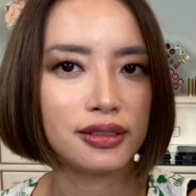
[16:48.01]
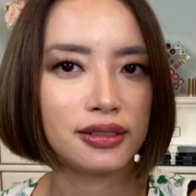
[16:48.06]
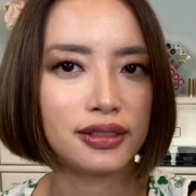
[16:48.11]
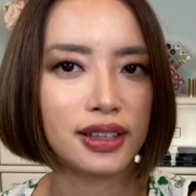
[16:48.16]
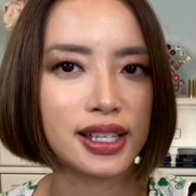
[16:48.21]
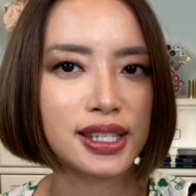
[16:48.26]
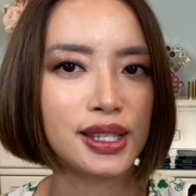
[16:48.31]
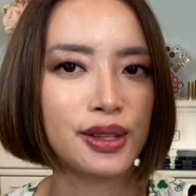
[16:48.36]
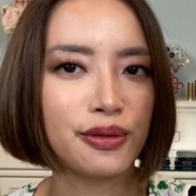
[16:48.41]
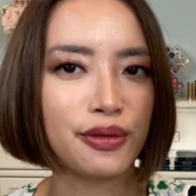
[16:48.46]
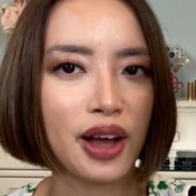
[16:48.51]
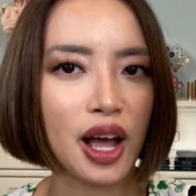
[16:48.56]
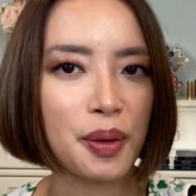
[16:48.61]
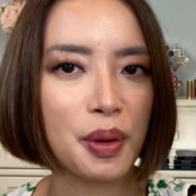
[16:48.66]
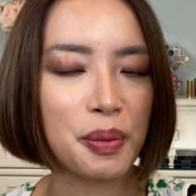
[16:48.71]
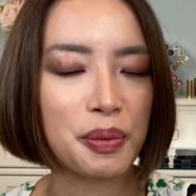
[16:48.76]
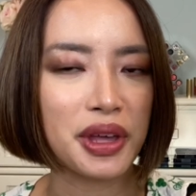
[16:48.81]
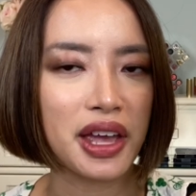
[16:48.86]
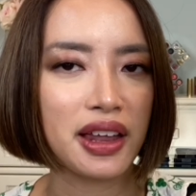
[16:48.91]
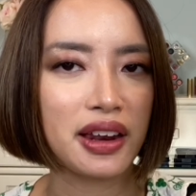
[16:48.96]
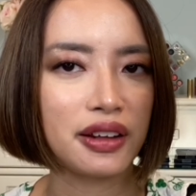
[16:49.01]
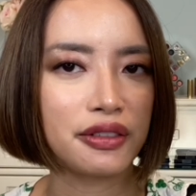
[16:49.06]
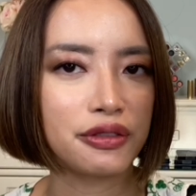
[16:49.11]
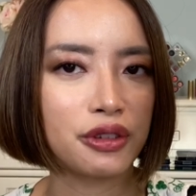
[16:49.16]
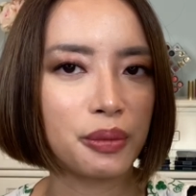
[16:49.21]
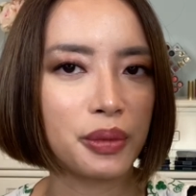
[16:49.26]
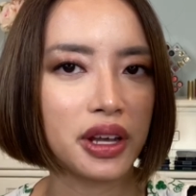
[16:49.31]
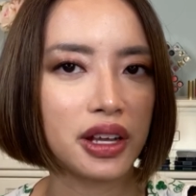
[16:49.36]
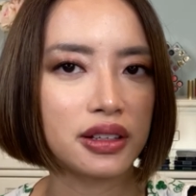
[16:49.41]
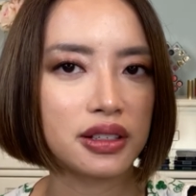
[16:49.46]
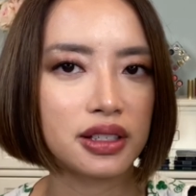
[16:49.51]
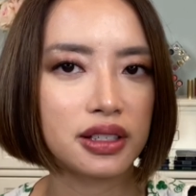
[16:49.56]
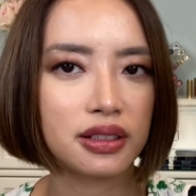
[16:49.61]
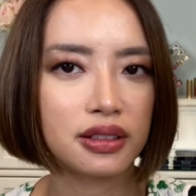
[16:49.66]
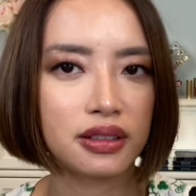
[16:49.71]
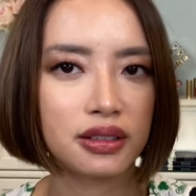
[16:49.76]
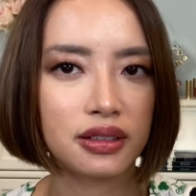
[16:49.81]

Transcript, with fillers: That's the vibe I'm getting from it.